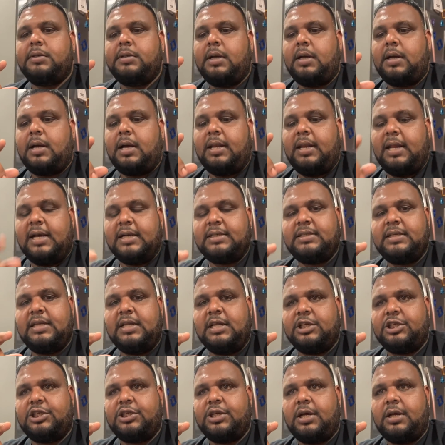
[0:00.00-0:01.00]
our next
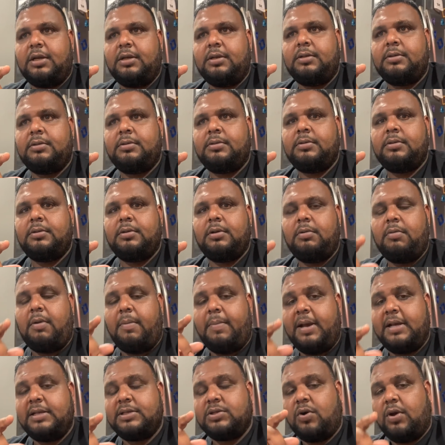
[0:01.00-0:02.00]
edition,
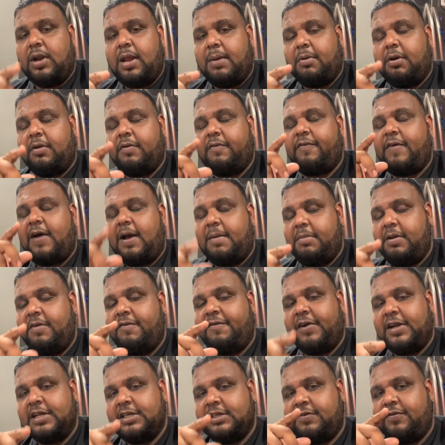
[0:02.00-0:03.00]
remember it's all about family,
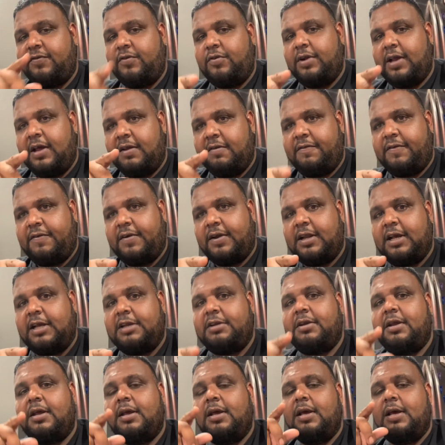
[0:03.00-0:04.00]
friends, food and fun,
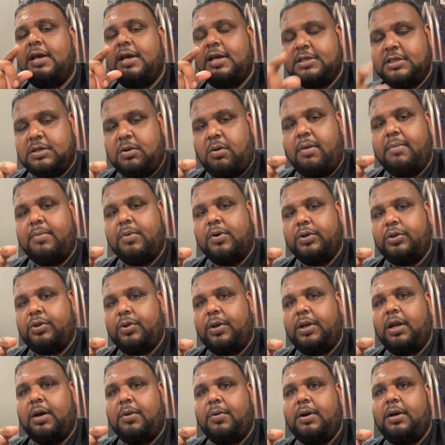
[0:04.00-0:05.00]
right? is our motto
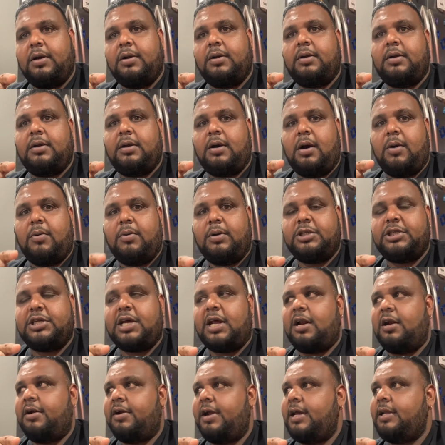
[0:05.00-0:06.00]
in our our
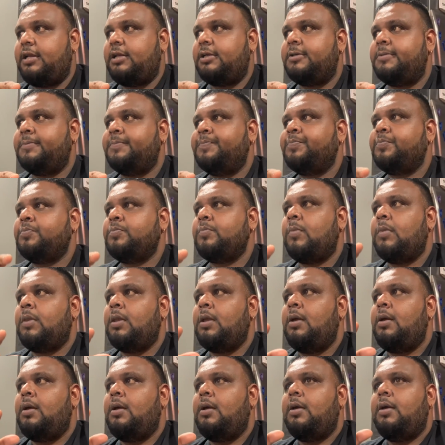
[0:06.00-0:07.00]
channel, right?
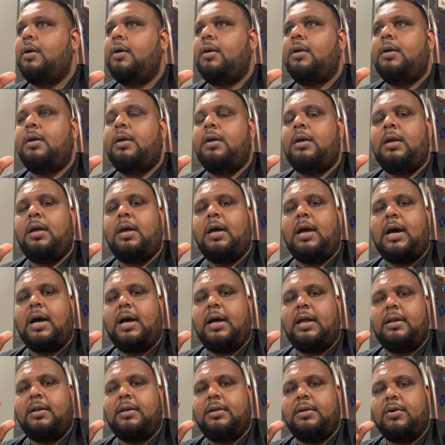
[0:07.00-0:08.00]

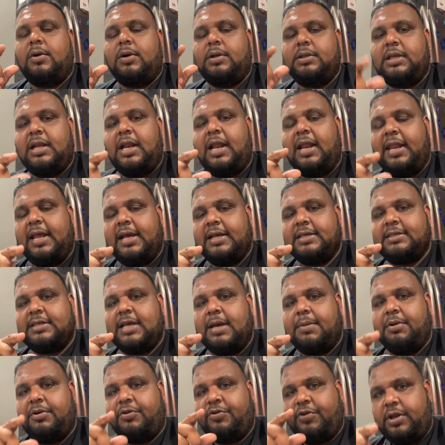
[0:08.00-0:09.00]
And until the next
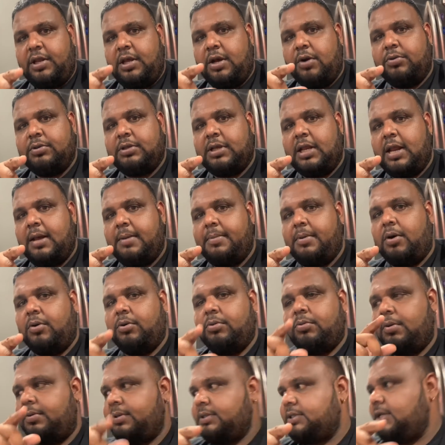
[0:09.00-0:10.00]
time, between you out and about,
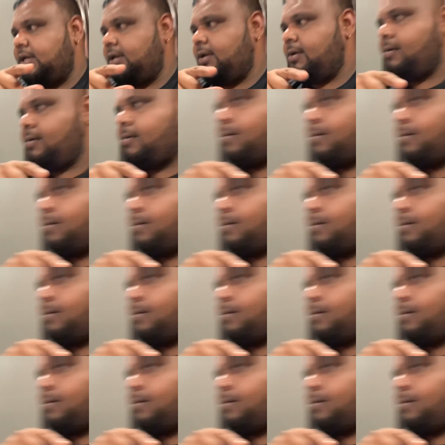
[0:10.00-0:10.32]
what do you say?